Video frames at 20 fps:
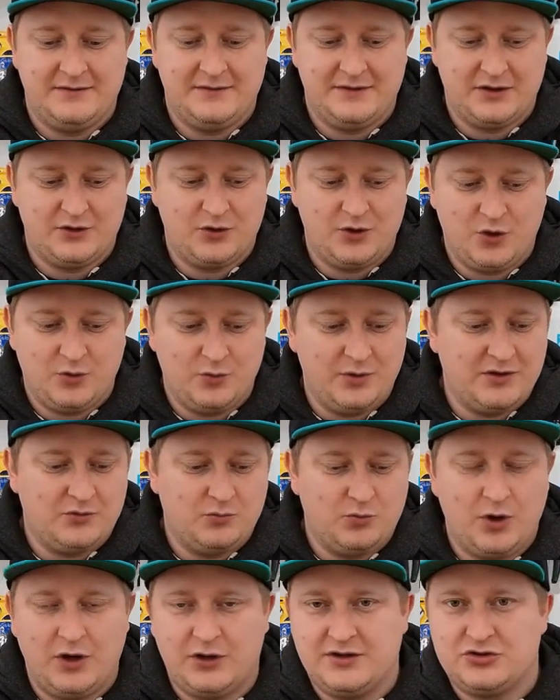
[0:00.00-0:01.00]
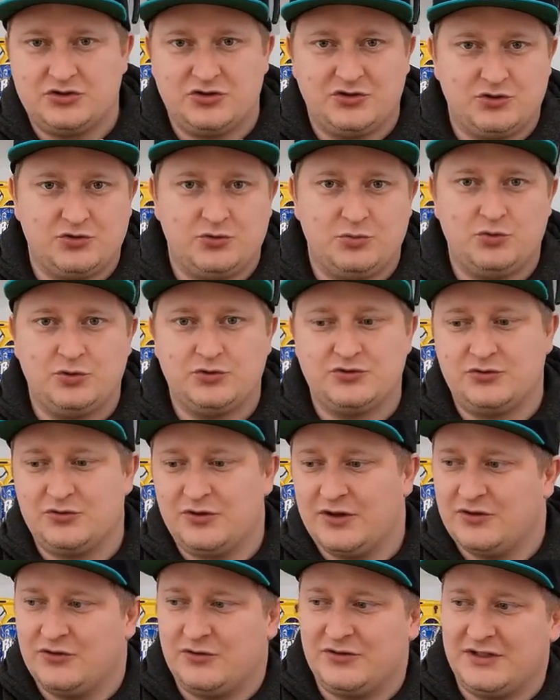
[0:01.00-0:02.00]
There are always 1, 2, or
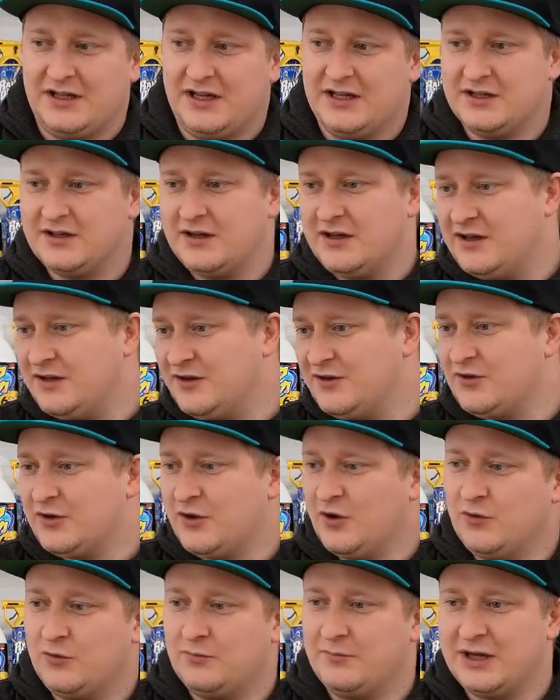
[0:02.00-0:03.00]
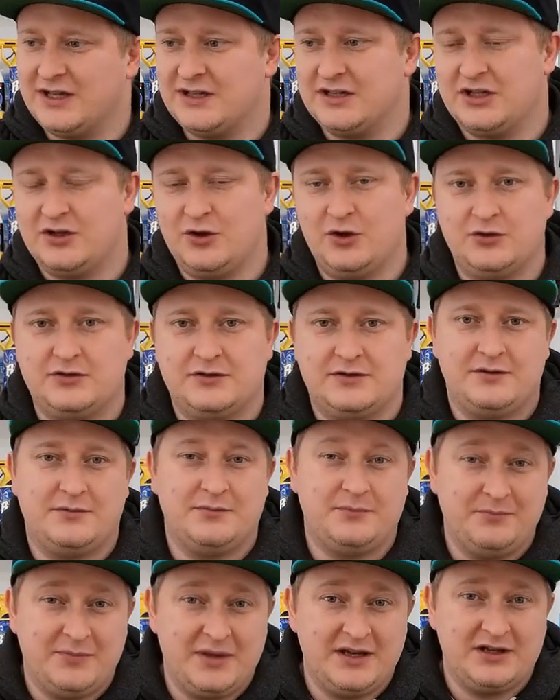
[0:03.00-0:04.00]
3 who say, oh, pink cloth,
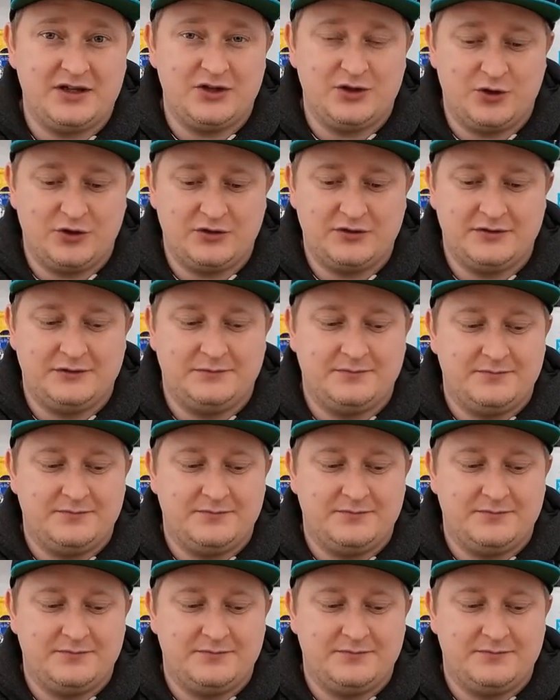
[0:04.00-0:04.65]
pink cloth.